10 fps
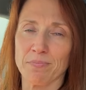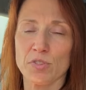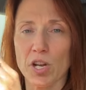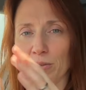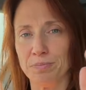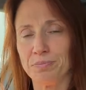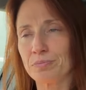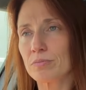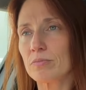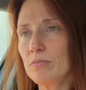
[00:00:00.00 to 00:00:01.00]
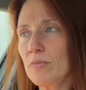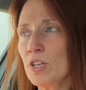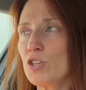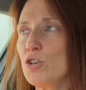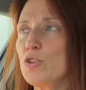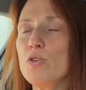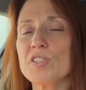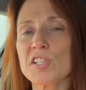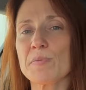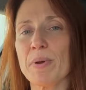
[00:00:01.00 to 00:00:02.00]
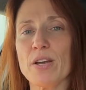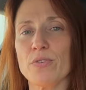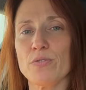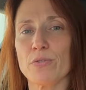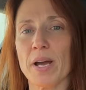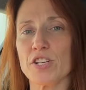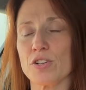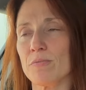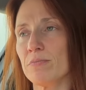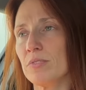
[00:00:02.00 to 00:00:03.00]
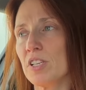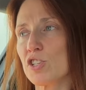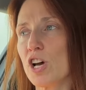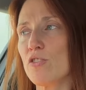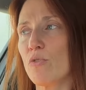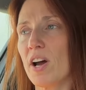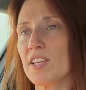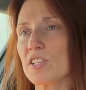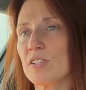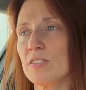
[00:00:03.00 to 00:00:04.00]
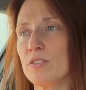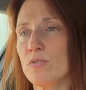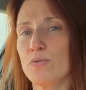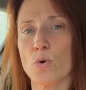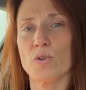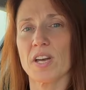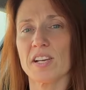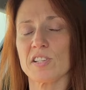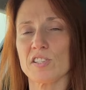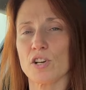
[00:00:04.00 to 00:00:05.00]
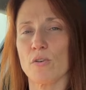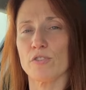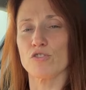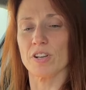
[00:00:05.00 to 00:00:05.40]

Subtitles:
So you use this bit of information, turn right, 4th exit to Coventry.